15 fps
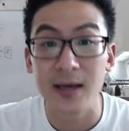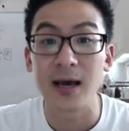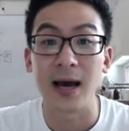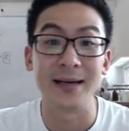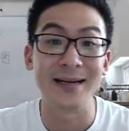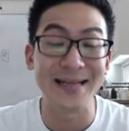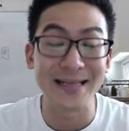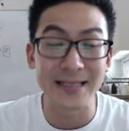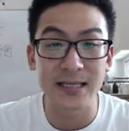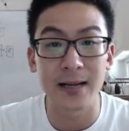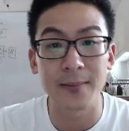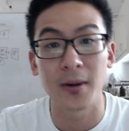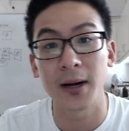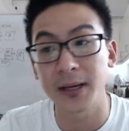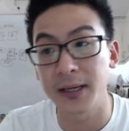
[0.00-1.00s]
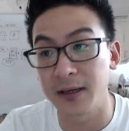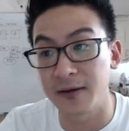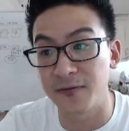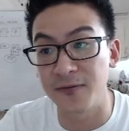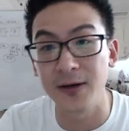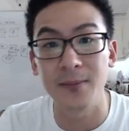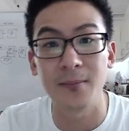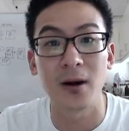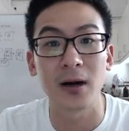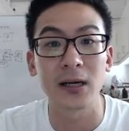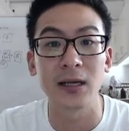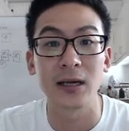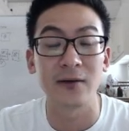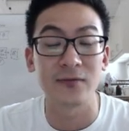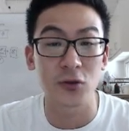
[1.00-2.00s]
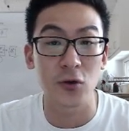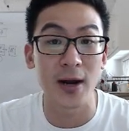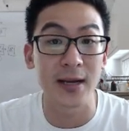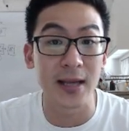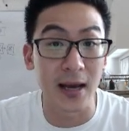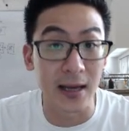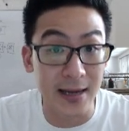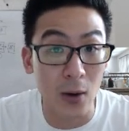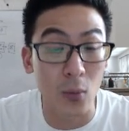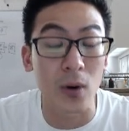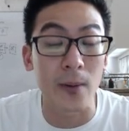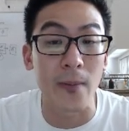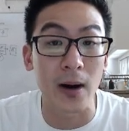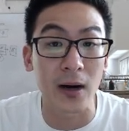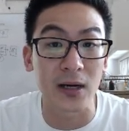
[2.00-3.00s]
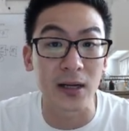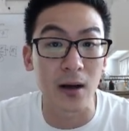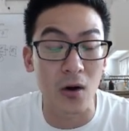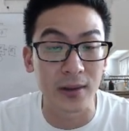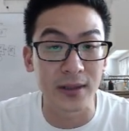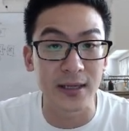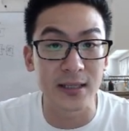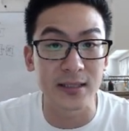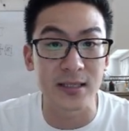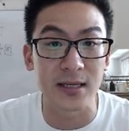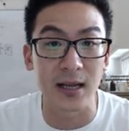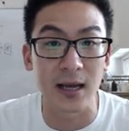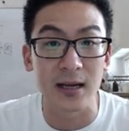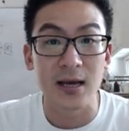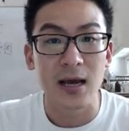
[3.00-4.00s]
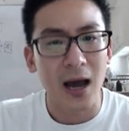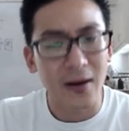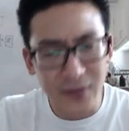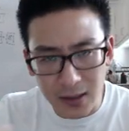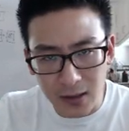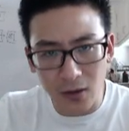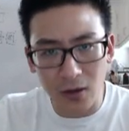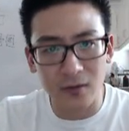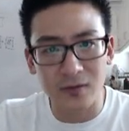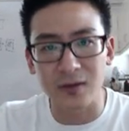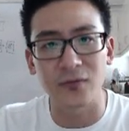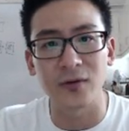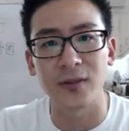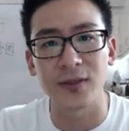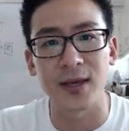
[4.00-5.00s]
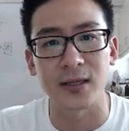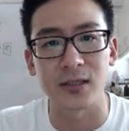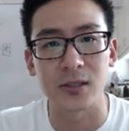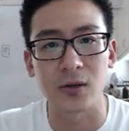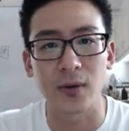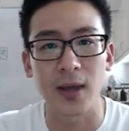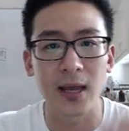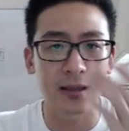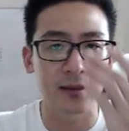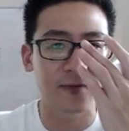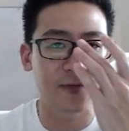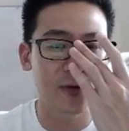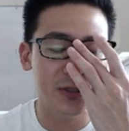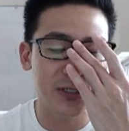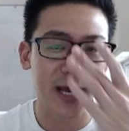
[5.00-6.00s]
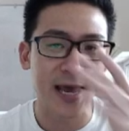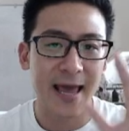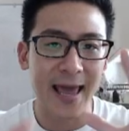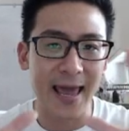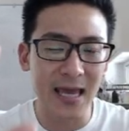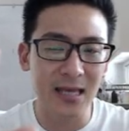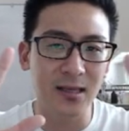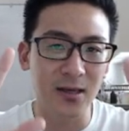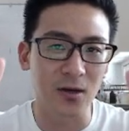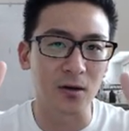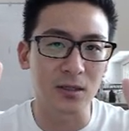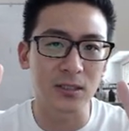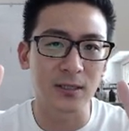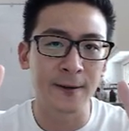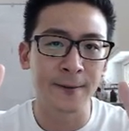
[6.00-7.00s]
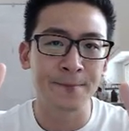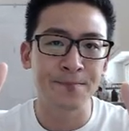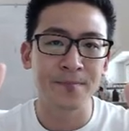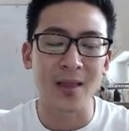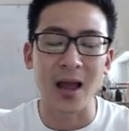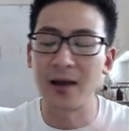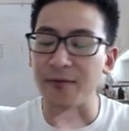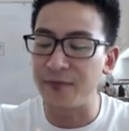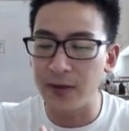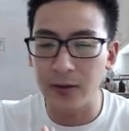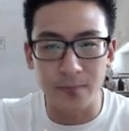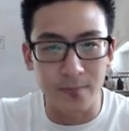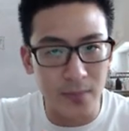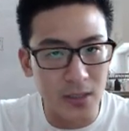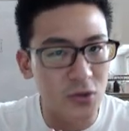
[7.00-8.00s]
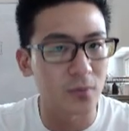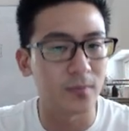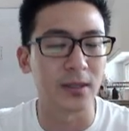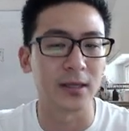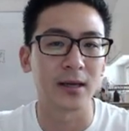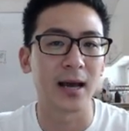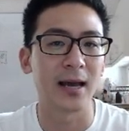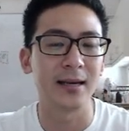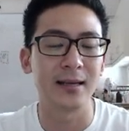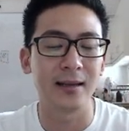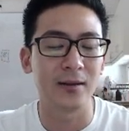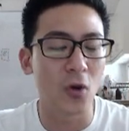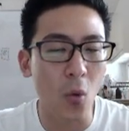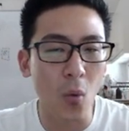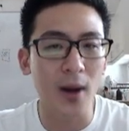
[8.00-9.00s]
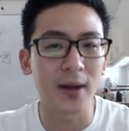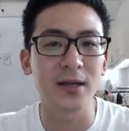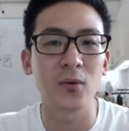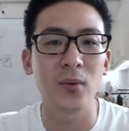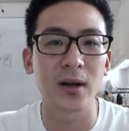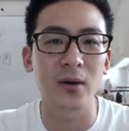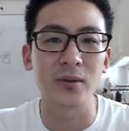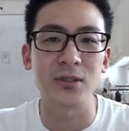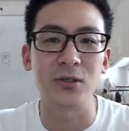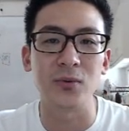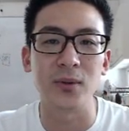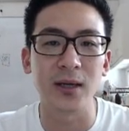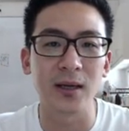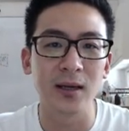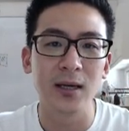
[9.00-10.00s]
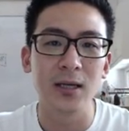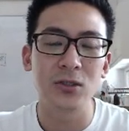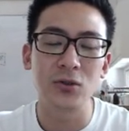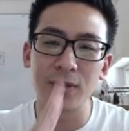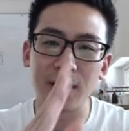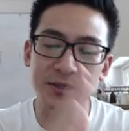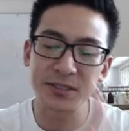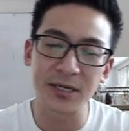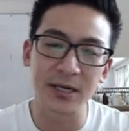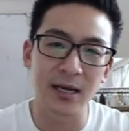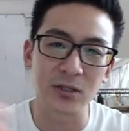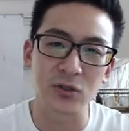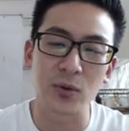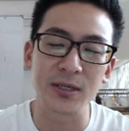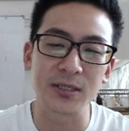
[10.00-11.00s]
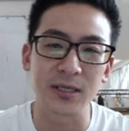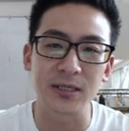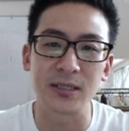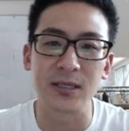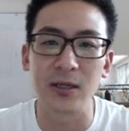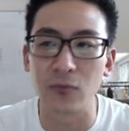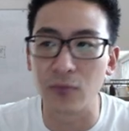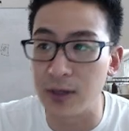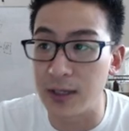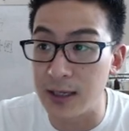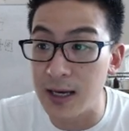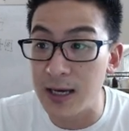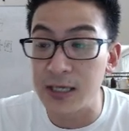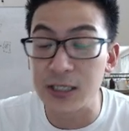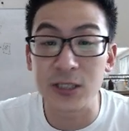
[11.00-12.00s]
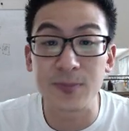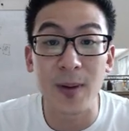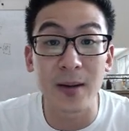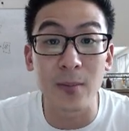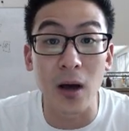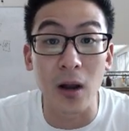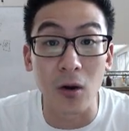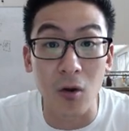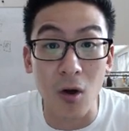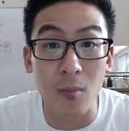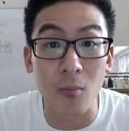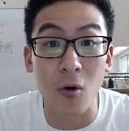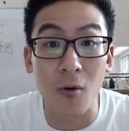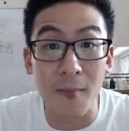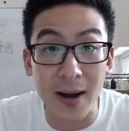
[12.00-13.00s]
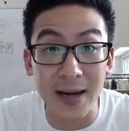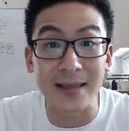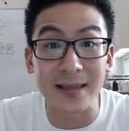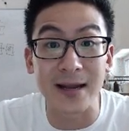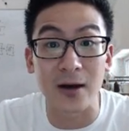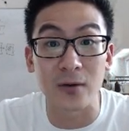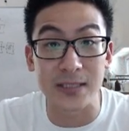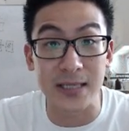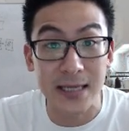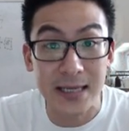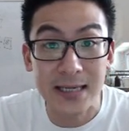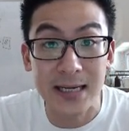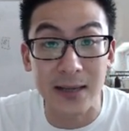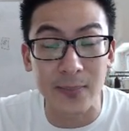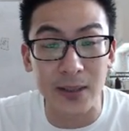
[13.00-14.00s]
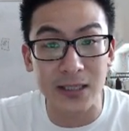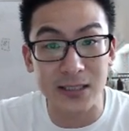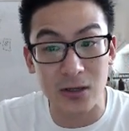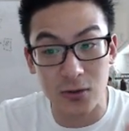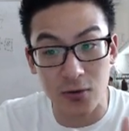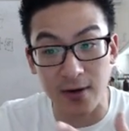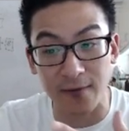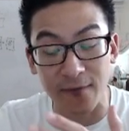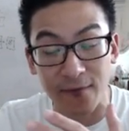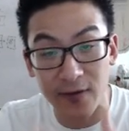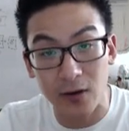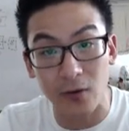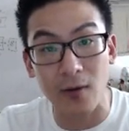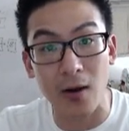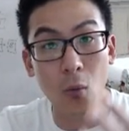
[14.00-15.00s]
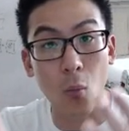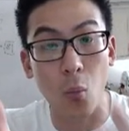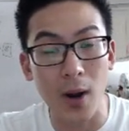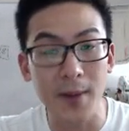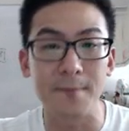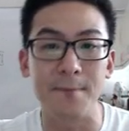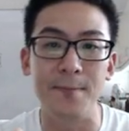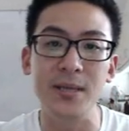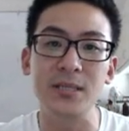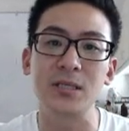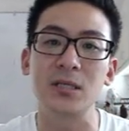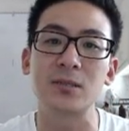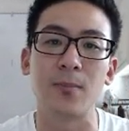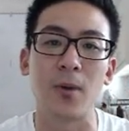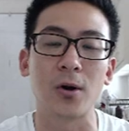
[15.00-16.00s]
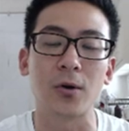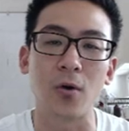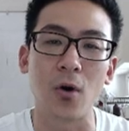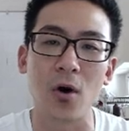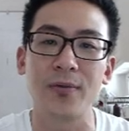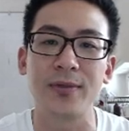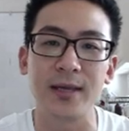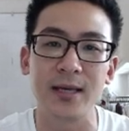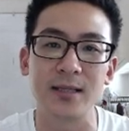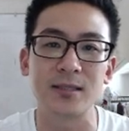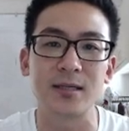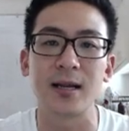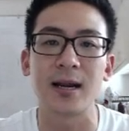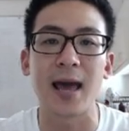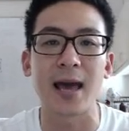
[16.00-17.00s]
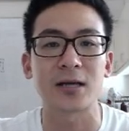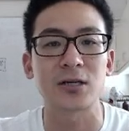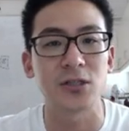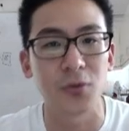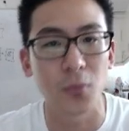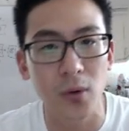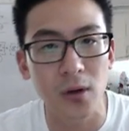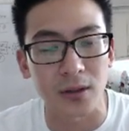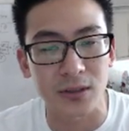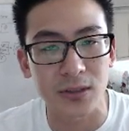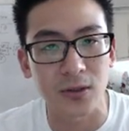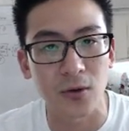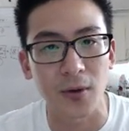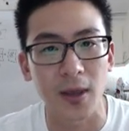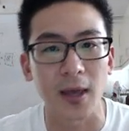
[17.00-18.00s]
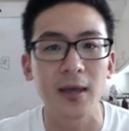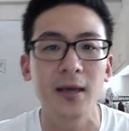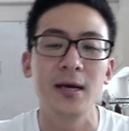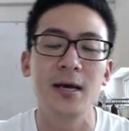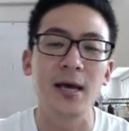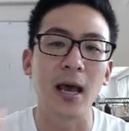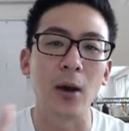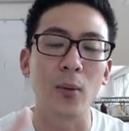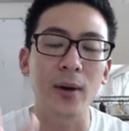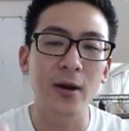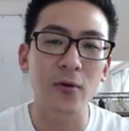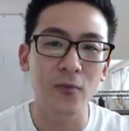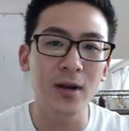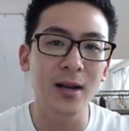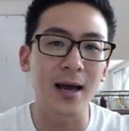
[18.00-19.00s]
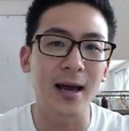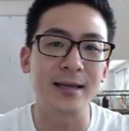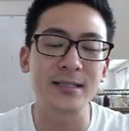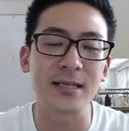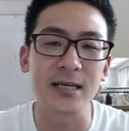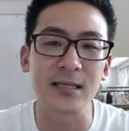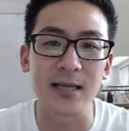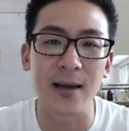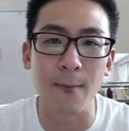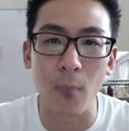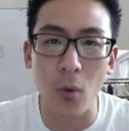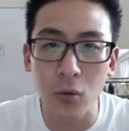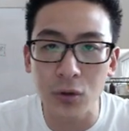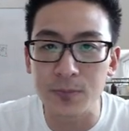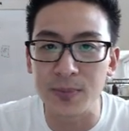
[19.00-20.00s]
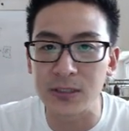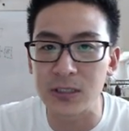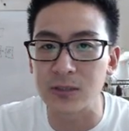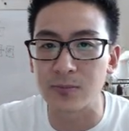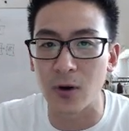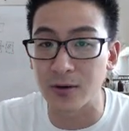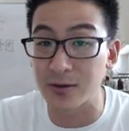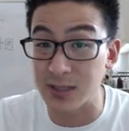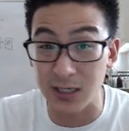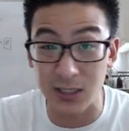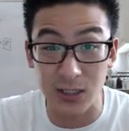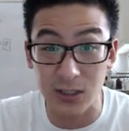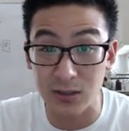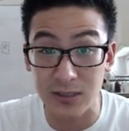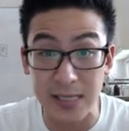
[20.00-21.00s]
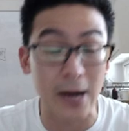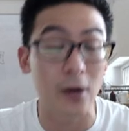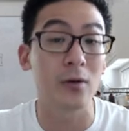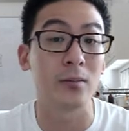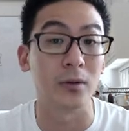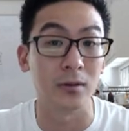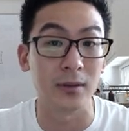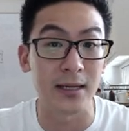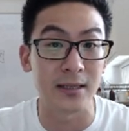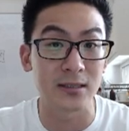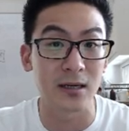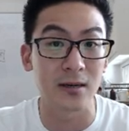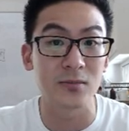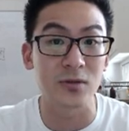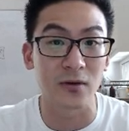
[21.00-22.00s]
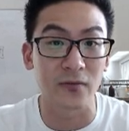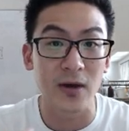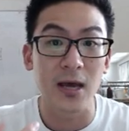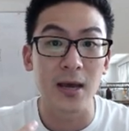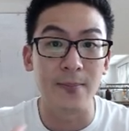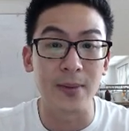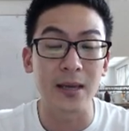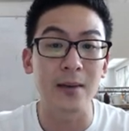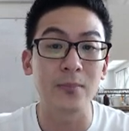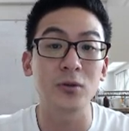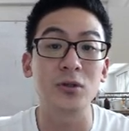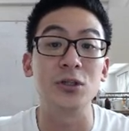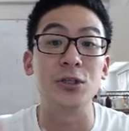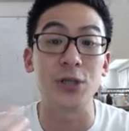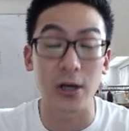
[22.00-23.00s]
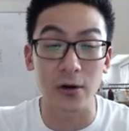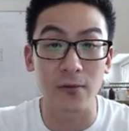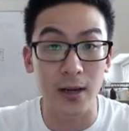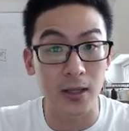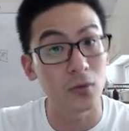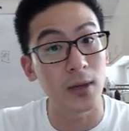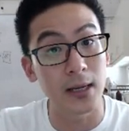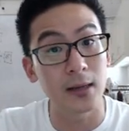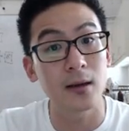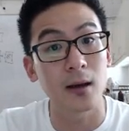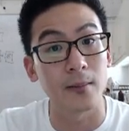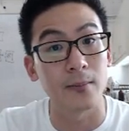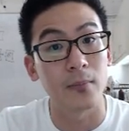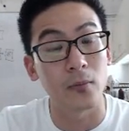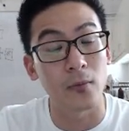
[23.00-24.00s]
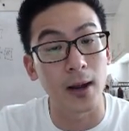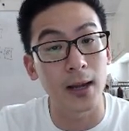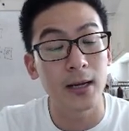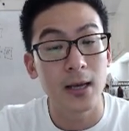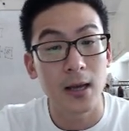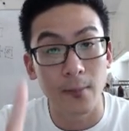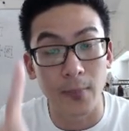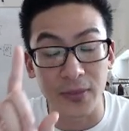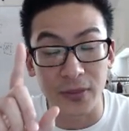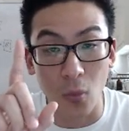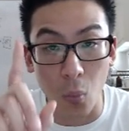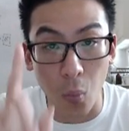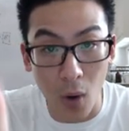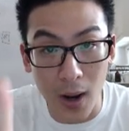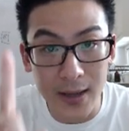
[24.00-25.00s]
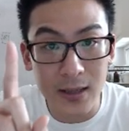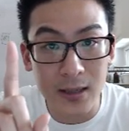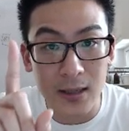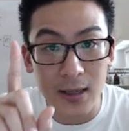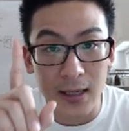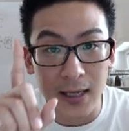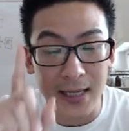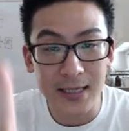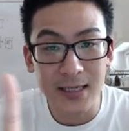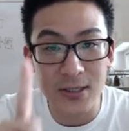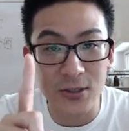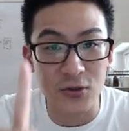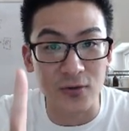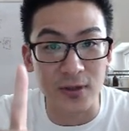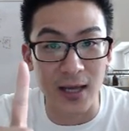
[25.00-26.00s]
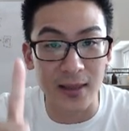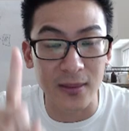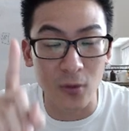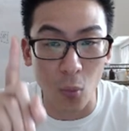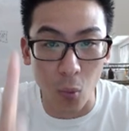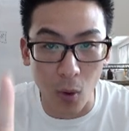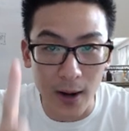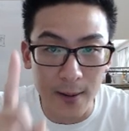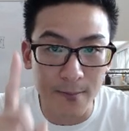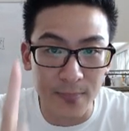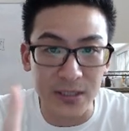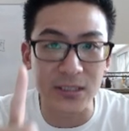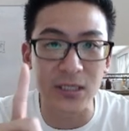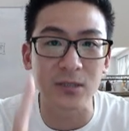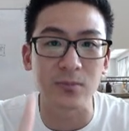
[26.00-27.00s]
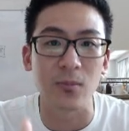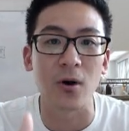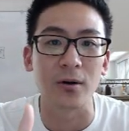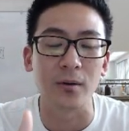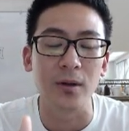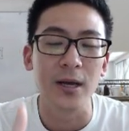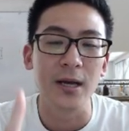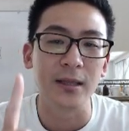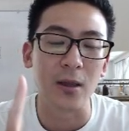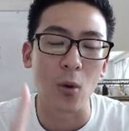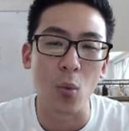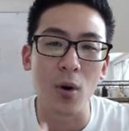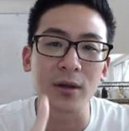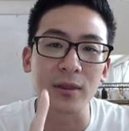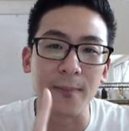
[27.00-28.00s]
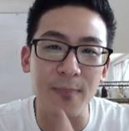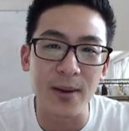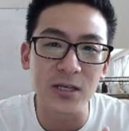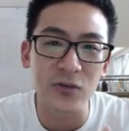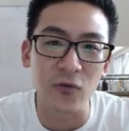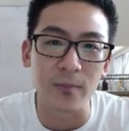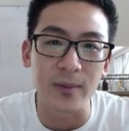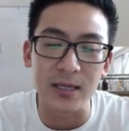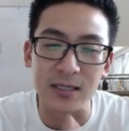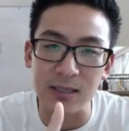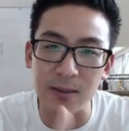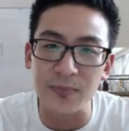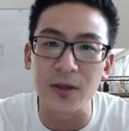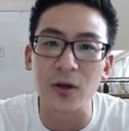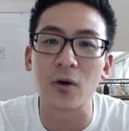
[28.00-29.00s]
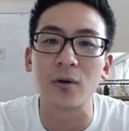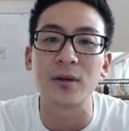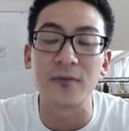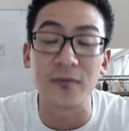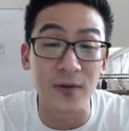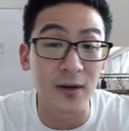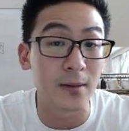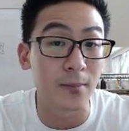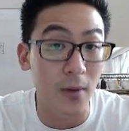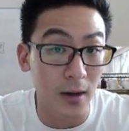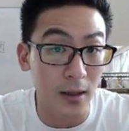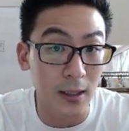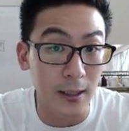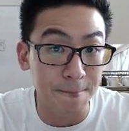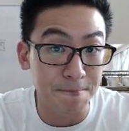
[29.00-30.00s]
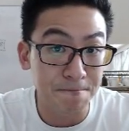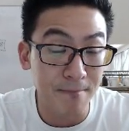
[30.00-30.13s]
I did internet marketing, affiliate marketing. I've tried uh, network marketing on the internet. I've done a lot of different things, okay? In the first eight years, I failed miserably. I had no idea what I was doing. two thousand nine, twenty sixteen, really spent a lot more money than I was earning because I was trying to figure out what business model on the internet actually works, okay? And what I realized is that most business models are just terrible in terms of being able to generate you income, right? But the one industry and the one business model that worked the best for me is something called affiliate marketing.